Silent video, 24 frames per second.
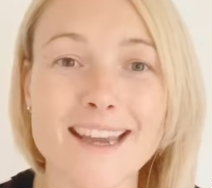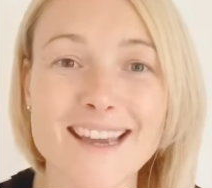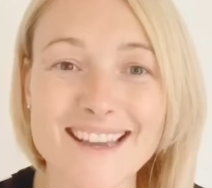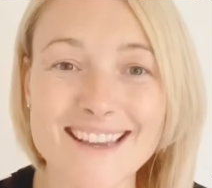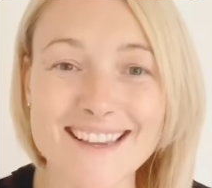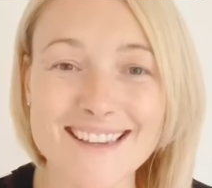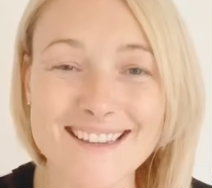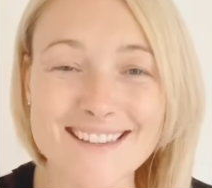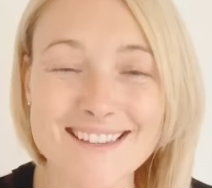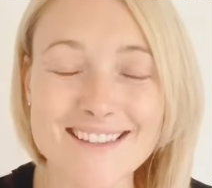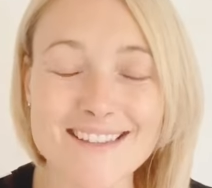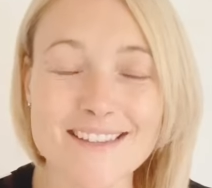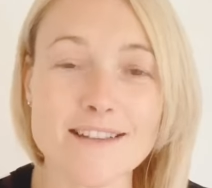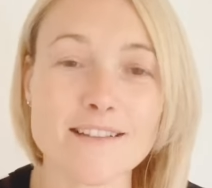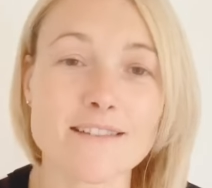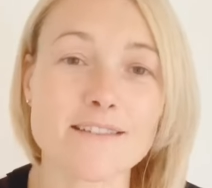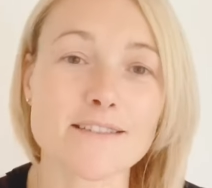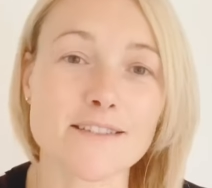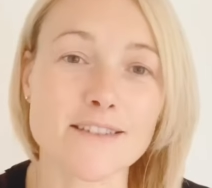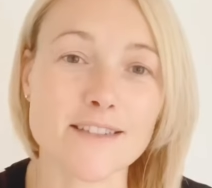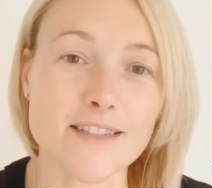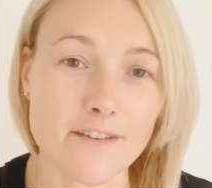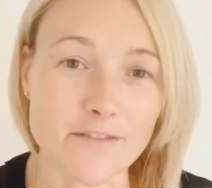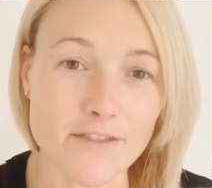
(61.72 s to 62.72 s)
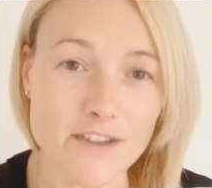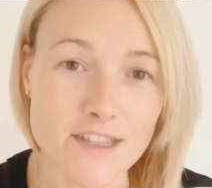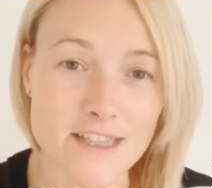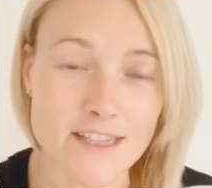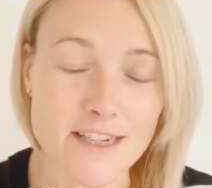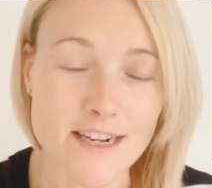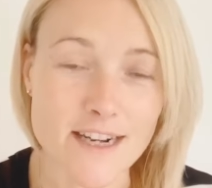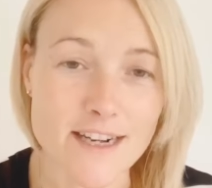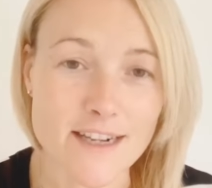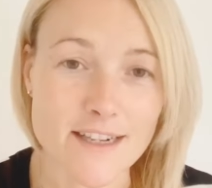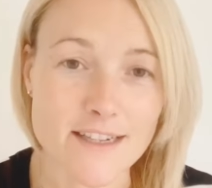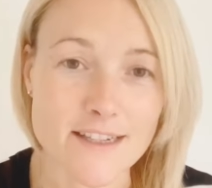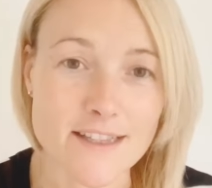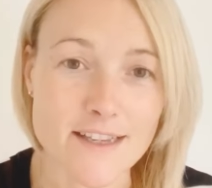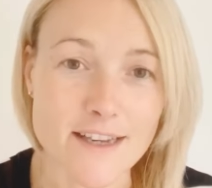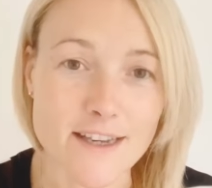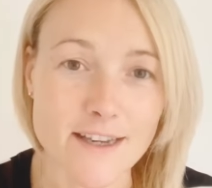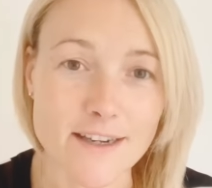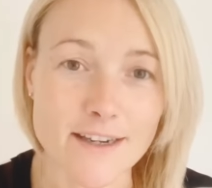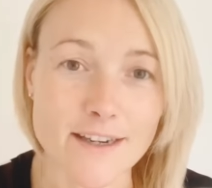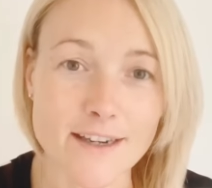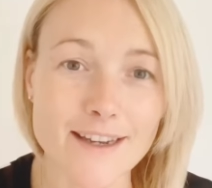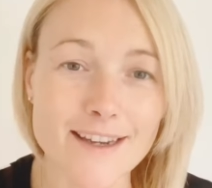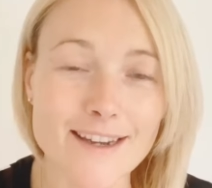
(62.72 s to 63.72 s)
it is
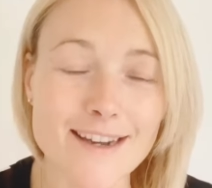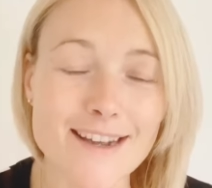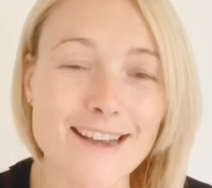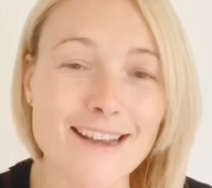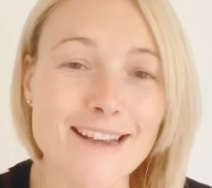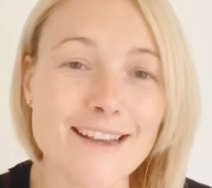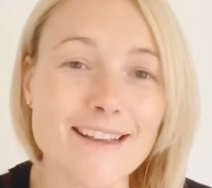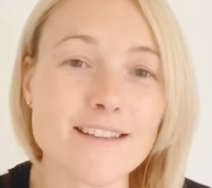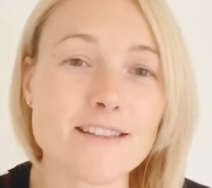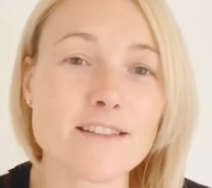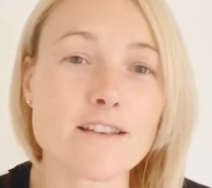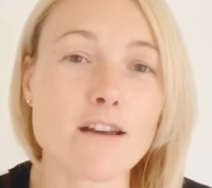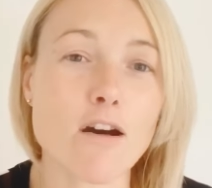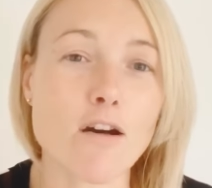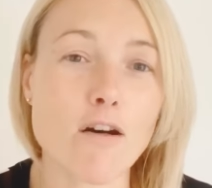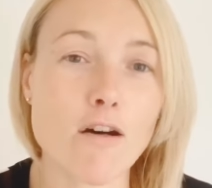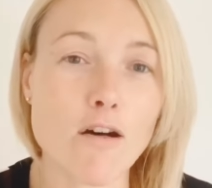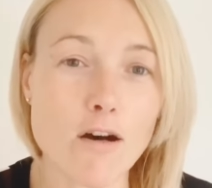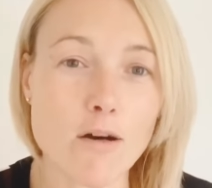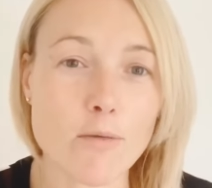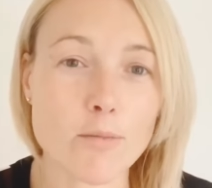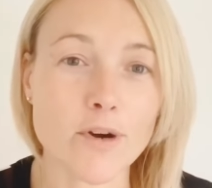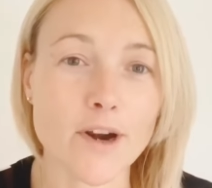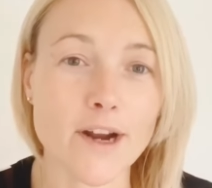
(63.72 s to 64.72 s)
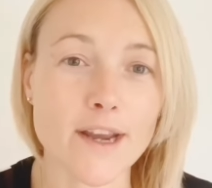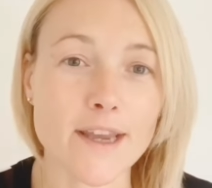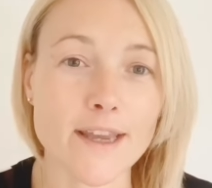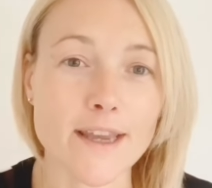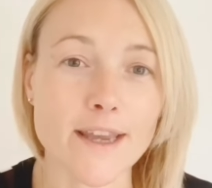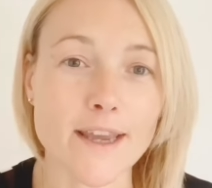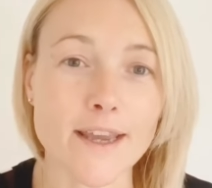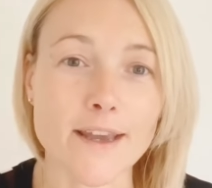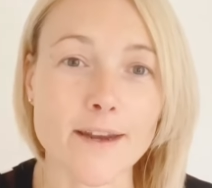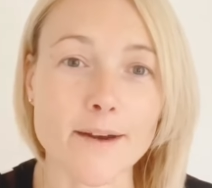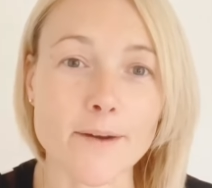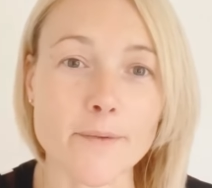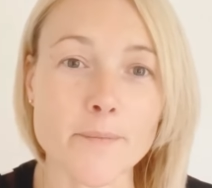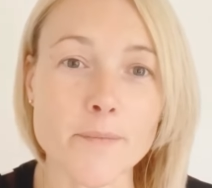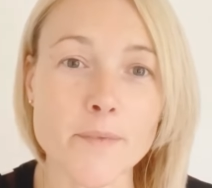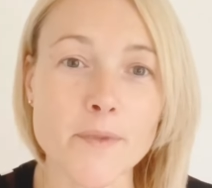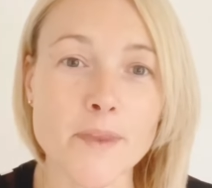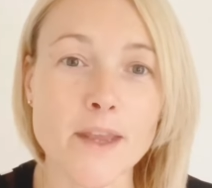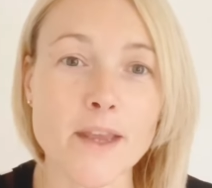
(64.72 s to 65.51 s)
devastating and it is heartbreaking,